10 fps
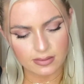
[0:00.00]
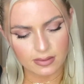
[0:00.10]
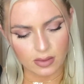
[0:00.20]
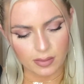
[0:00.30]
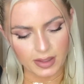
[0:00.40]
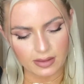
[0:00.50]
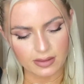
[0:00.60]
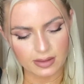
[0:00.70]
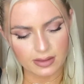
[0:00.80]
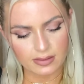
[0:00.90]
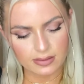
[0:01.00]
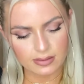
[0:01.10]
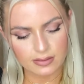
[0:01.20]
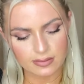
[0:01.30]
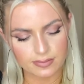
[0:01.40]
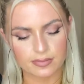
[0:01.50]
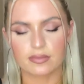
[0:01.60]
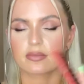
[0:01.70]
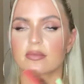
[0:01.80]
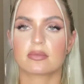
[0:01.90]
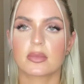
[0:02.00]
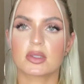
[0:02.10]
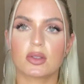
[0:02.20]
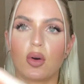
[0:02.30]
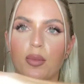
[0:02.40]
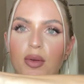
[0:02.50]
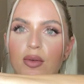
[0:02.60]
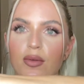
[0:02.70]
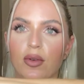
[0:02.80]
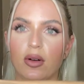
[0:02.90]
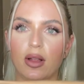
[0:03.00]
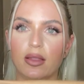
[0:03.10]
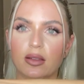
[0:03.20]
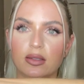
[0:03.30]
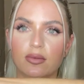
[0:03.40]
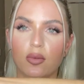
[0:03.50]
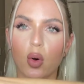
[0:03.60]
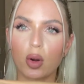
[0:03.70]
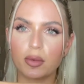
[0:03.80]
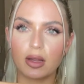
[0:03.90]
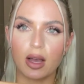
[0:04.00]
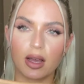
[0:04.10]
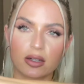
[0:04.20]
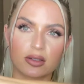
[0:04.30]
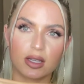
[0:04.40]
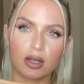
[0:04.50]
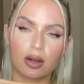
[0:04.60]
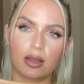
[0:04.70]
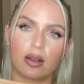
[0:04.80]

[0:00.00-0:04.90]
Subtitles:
Oh my goodness. So beautiful. And this formula I just cannot get